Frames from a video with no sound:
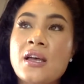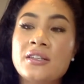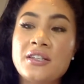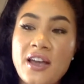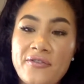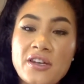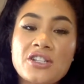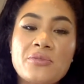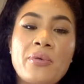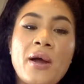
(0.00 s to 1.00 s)
The
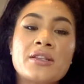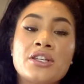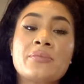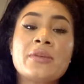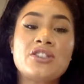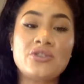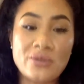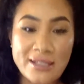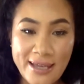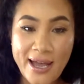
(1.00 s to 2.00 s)
definition part took me to
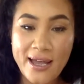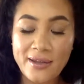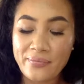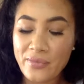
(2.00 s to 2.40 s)
design.